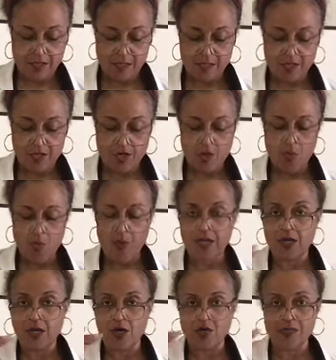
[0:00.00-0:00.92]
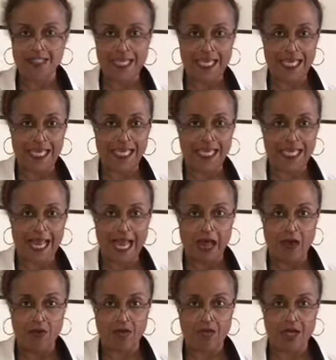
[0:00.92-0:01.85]
Know what goes in and
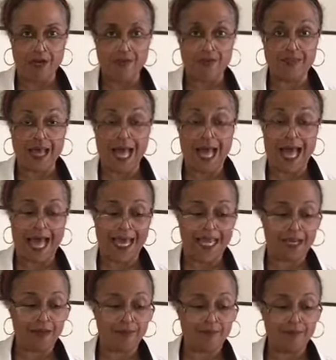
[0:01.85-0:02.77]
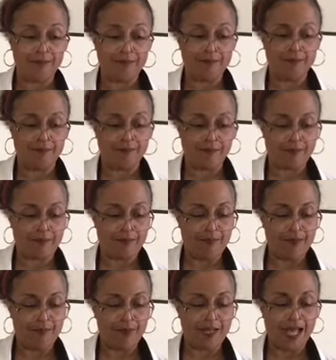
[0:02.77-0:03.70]
out of the hilum.
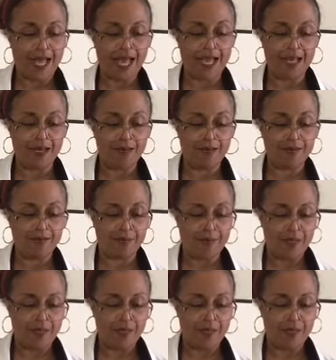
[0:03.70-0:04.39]
Remember the hilum?